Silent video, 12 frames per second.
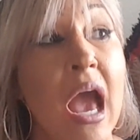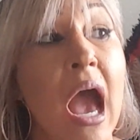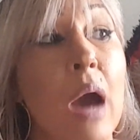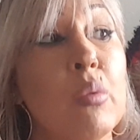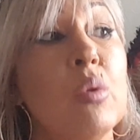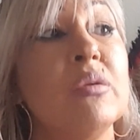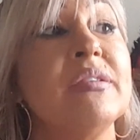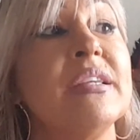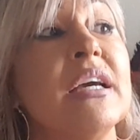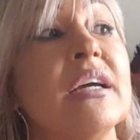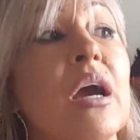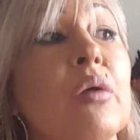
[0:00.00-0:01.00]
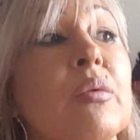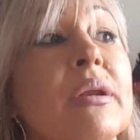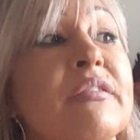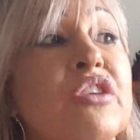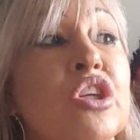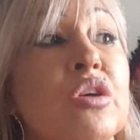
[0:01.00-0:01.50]
I won't say I got rid
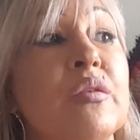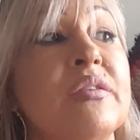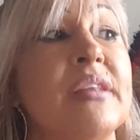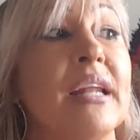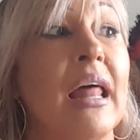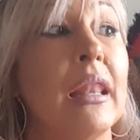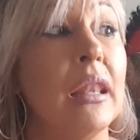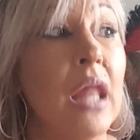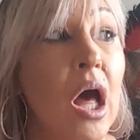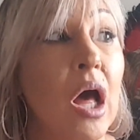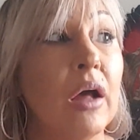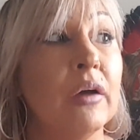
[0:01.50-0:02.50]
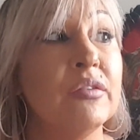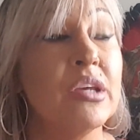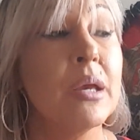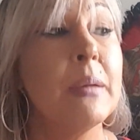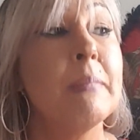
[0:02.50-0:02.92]
of shoes that I loved.